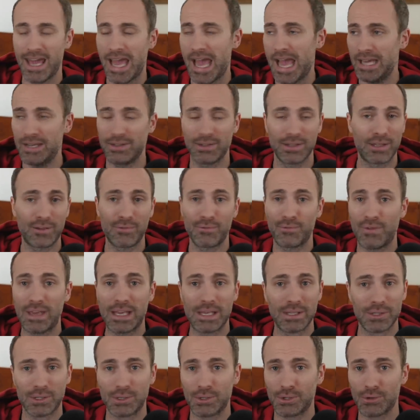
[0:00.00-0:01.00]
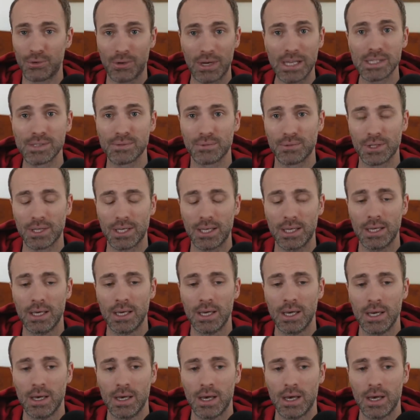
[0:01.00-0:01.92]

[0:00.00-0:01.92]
handling failure gracefully.